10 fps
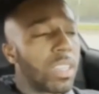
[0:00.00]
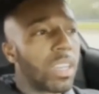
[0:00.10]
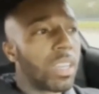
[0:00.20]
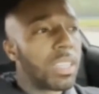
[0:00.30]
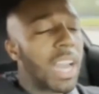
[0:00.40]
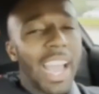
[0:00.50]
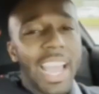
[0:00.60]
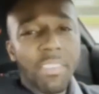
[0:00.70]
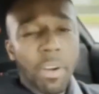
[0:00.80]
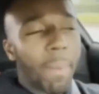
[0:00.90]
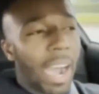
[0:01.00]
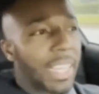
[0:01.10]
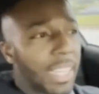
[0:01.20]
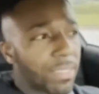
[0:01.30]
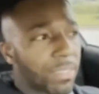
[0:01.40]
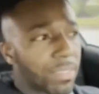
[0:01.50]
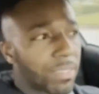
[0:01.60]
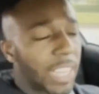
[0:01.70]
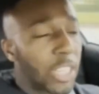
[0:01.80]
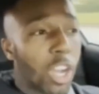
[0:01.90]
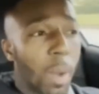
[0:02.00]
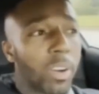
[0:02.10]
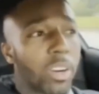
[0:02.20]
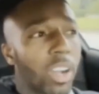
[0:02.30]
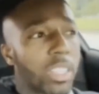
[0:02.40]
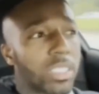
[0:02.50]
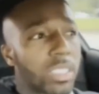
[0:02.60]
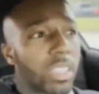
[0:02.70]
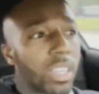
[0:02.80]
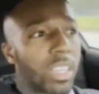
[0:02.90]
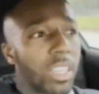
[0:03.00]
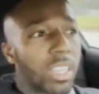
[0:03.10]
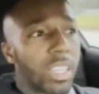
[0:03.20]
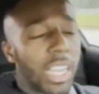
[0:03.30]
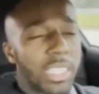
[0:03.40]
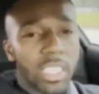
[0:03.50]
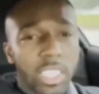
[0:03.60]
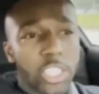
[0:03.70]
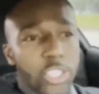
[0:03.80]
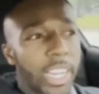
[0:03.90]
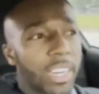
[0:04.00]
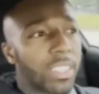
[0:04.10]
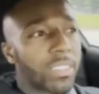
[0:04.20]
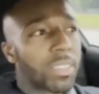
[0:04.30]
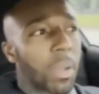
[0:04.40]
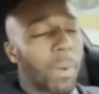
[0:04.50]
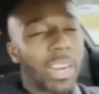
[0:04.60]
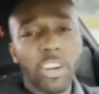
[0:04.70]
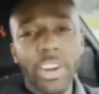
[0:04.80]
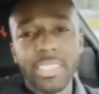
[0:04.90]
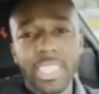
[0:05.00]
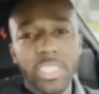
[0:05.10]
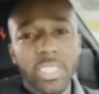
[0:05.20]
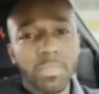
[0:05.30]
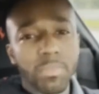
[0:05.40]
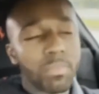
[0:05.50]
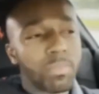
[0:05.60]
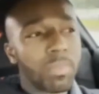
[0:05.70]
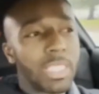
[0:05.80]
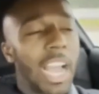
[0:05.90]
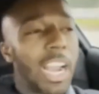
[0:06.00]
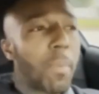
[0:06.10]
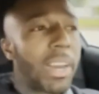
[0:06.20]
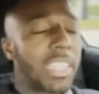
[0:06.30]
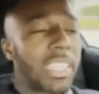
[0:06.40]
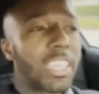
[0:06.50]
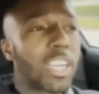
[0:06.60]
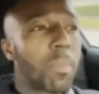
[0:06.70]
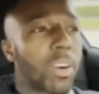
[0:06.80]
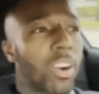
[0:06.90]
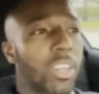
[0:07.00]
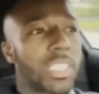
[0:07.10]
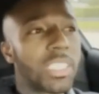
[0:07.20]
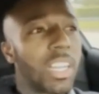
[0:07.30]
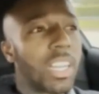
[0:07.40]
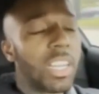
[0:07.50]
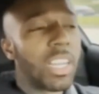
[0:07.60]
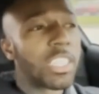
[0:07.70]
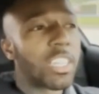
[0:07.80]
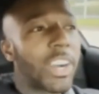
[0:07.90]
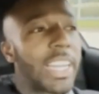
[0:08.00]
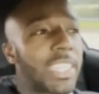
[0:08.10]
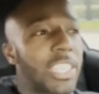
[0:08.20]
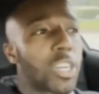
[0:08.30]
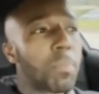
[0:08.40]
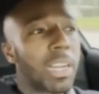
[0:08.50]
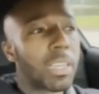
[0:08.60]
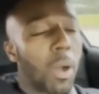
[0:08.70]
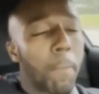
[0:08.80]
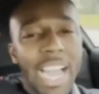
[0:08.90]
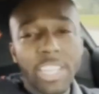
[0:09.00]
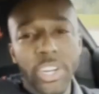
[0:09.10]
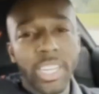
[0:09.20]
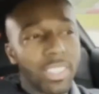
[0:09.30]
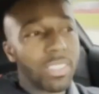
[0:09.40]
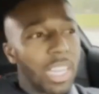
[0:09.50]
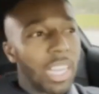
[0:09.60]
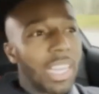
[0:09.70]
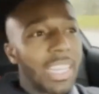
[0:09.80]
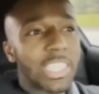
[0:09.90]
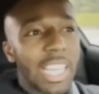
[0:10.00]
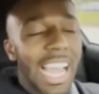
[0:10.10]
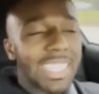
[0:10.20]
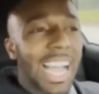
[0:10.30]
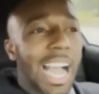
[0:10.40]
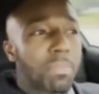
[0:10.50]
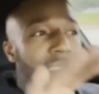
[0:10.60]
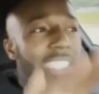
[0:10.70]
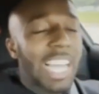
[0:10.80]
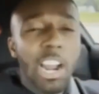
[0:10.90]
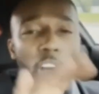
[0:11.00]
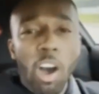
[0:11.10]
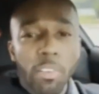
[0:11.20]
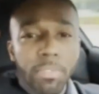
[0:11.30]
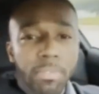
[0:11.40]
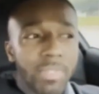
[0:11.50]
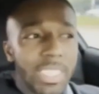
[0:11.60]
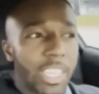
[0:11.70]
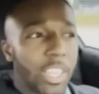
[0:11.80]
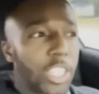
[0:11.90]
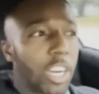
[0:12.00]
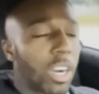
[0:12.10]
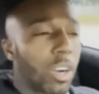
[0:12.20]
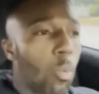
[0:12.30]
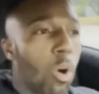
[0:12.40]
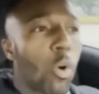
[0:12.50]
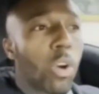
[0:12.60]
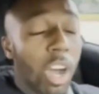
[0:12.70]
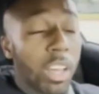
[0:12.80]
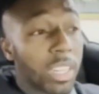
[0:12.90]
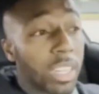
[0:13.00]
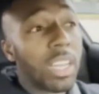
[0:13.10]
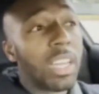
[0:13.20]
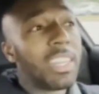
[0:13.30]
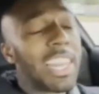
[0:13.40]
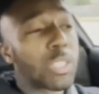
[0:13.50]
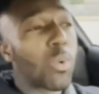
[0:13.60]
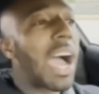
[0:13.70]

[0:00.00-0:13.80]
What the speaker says: not everybody that you come across is a good trader, but a great teacher. Not everybody that you come across is a great teacher, but a bad trader. This at times it's kind of off. It's either you're one or the other. That's why